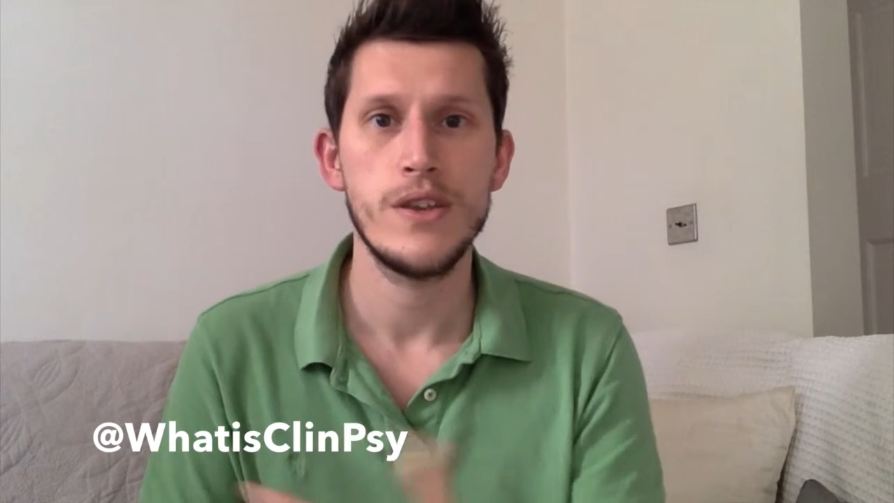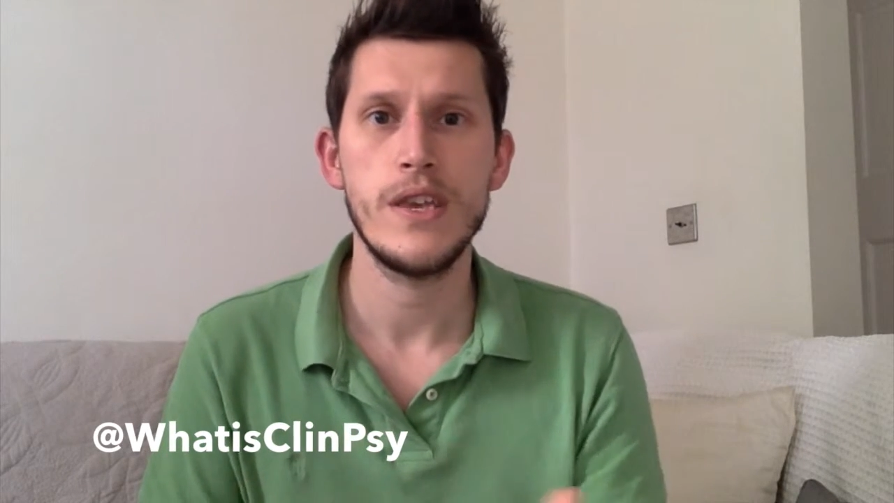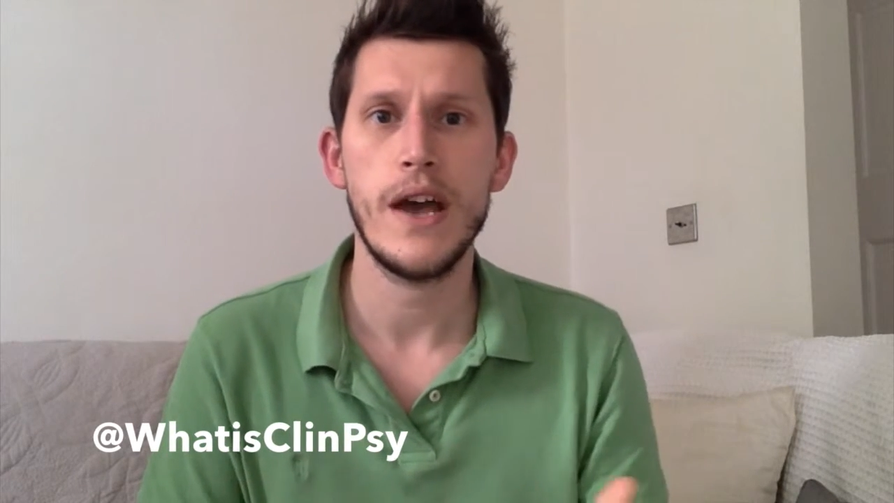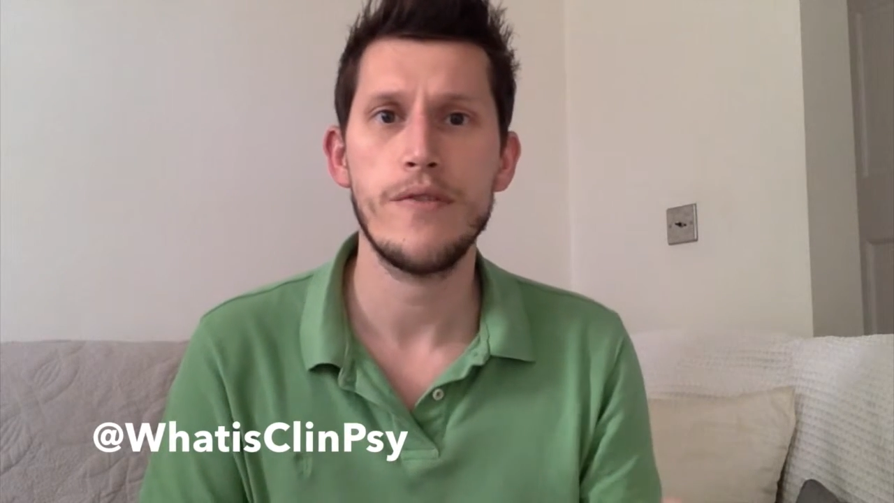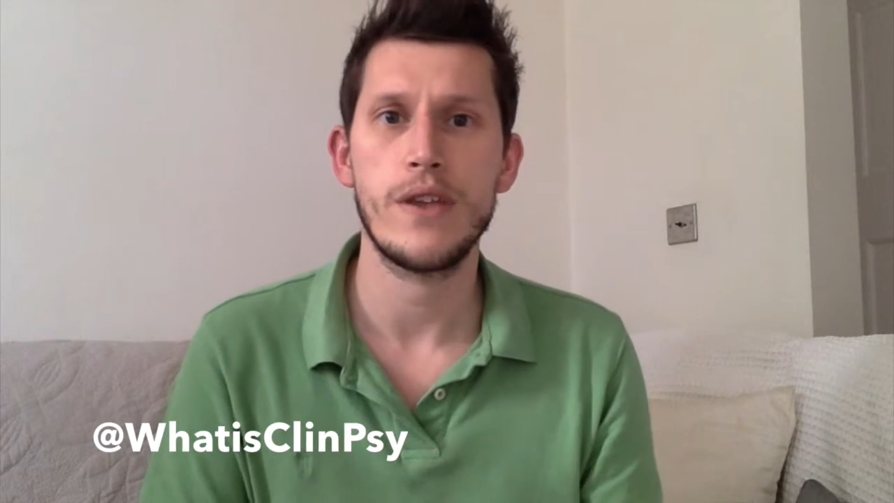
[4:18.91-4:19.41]

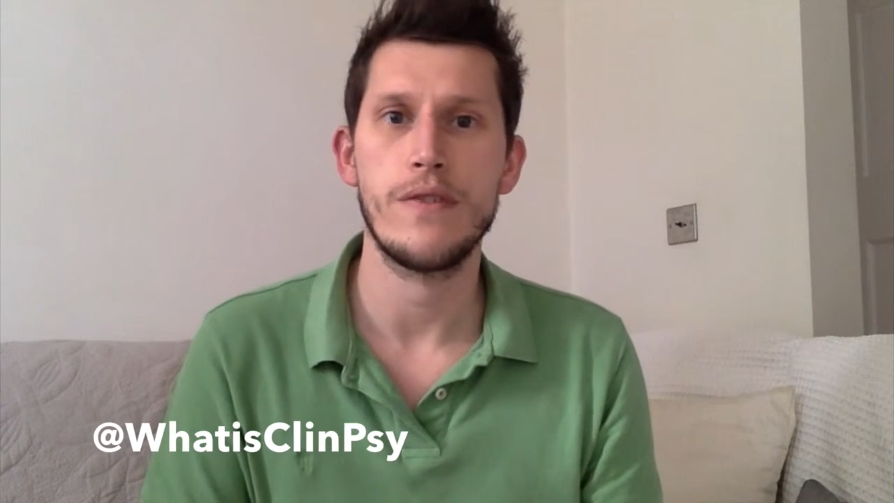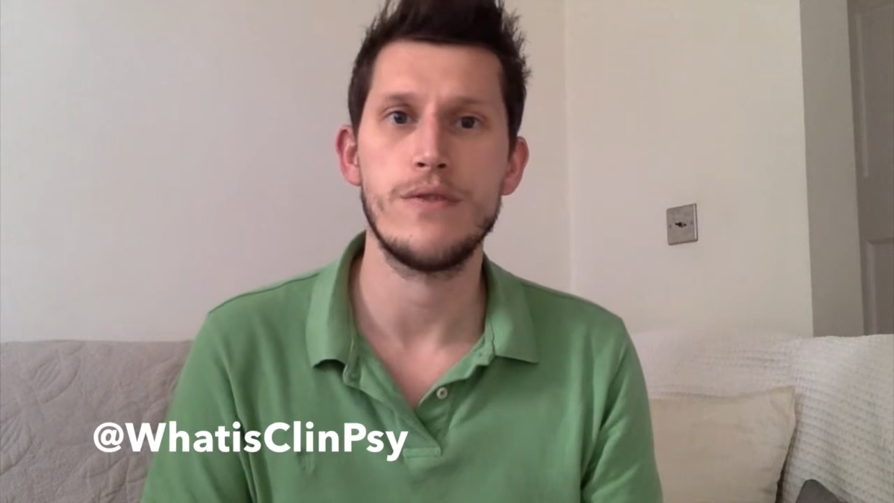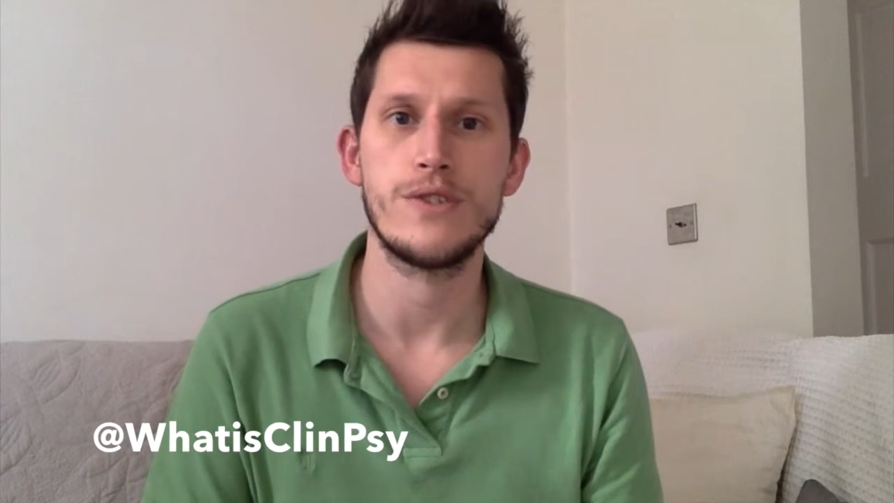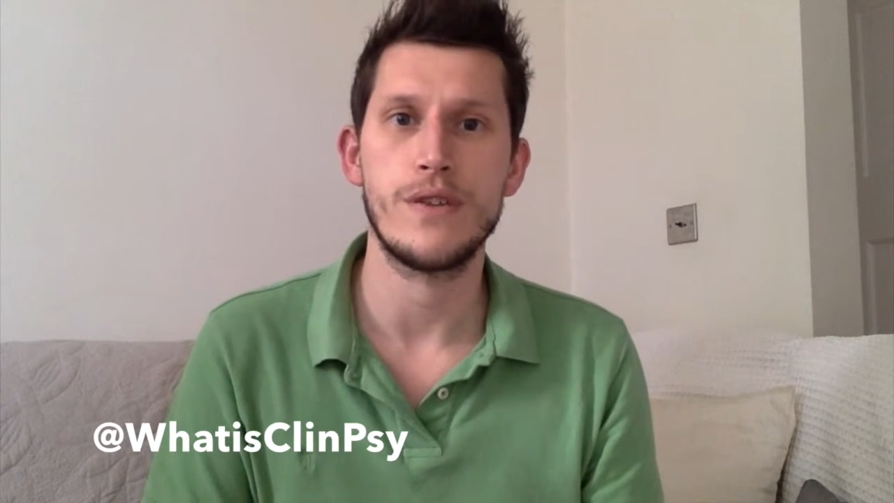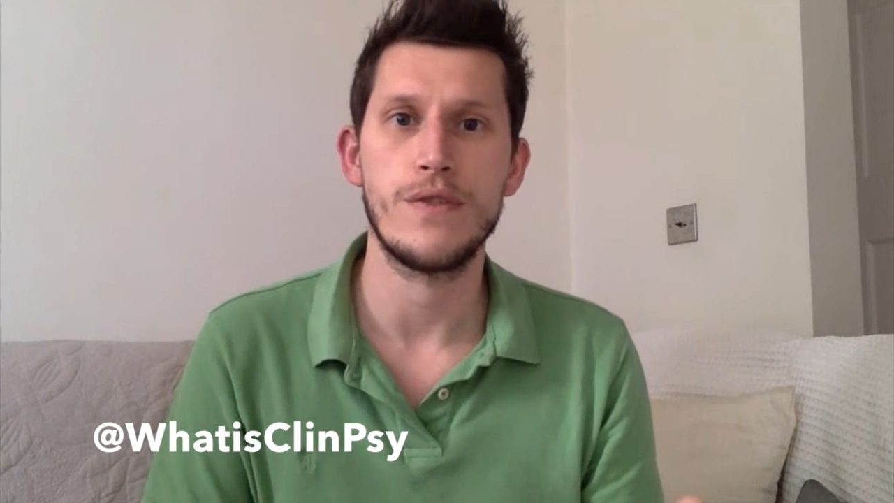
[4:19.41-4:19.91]
you haven't given
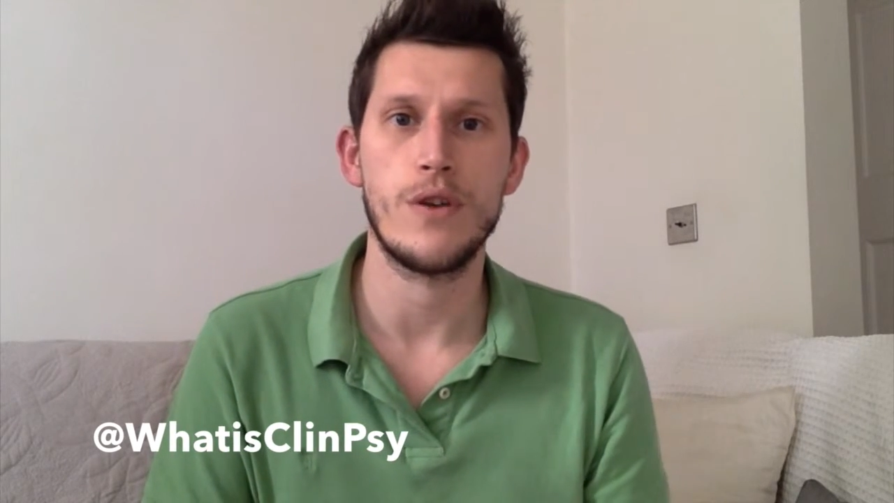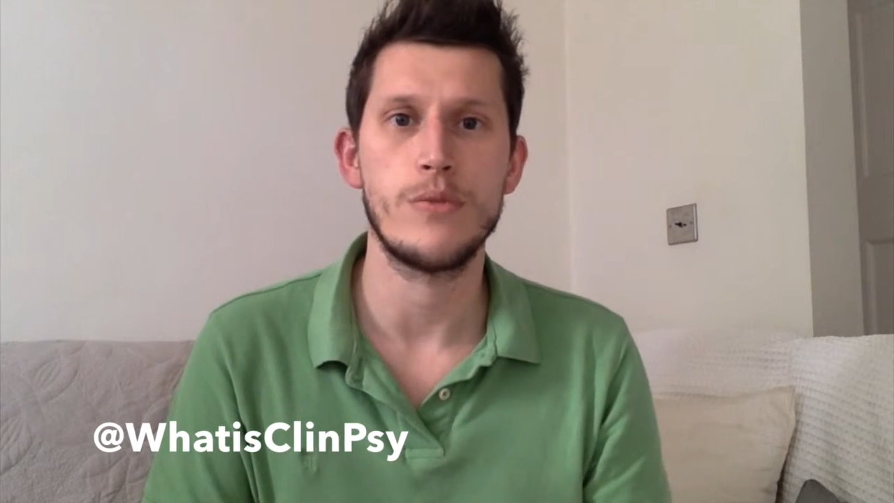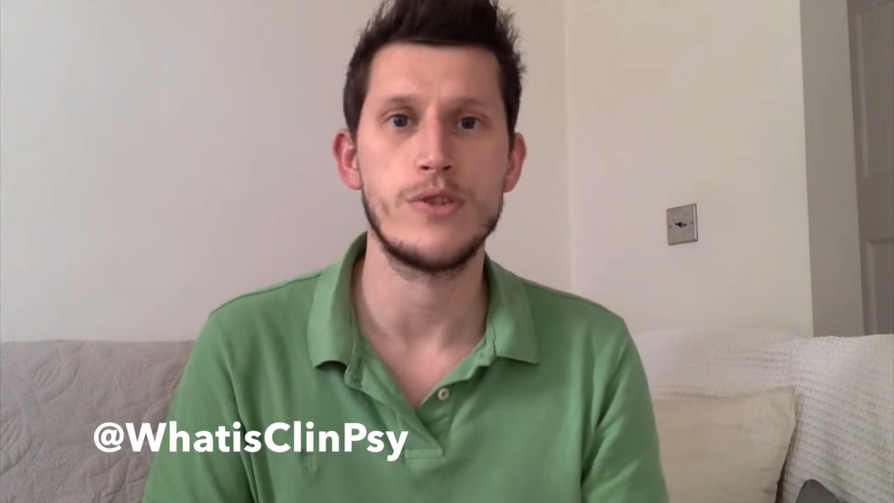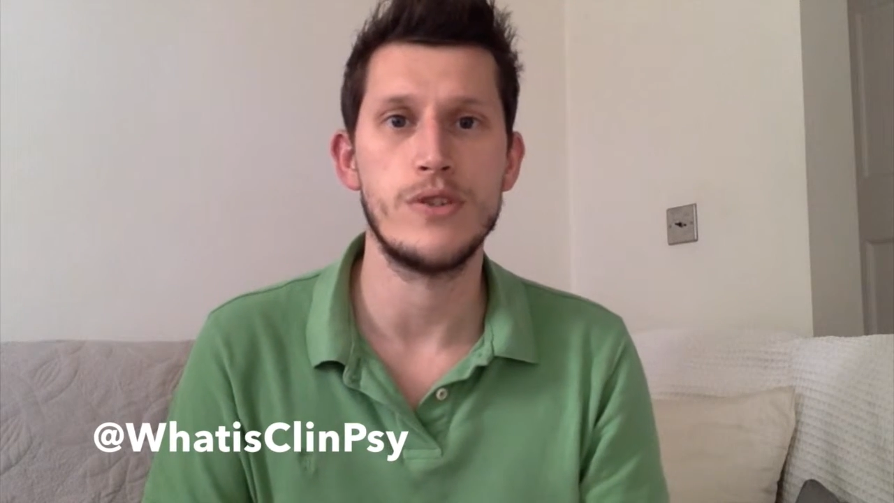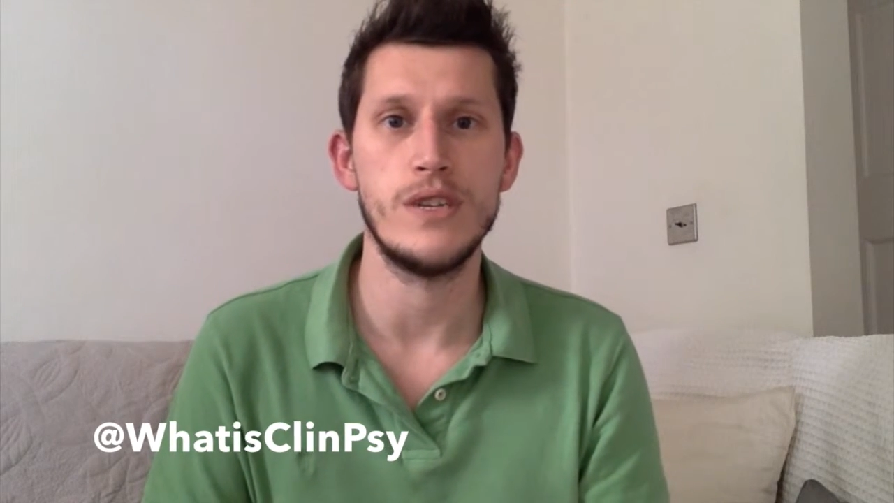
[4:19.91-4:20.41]
yourself the
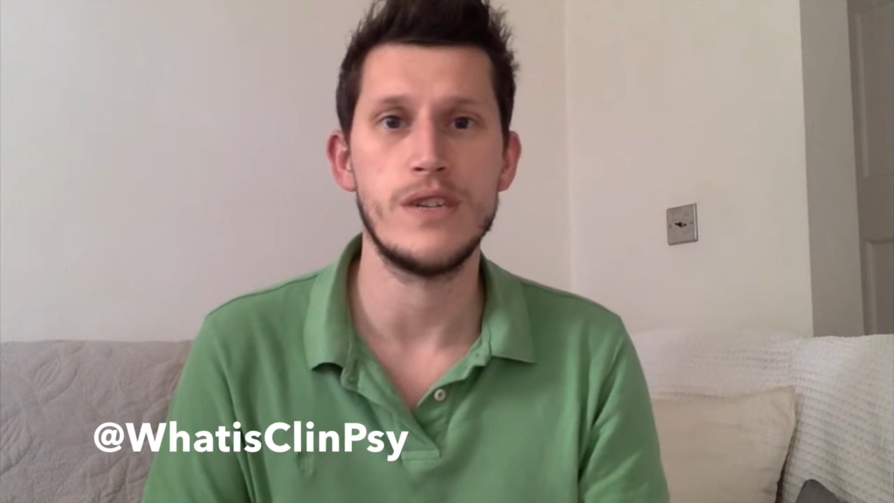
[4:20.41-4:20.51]
opportunity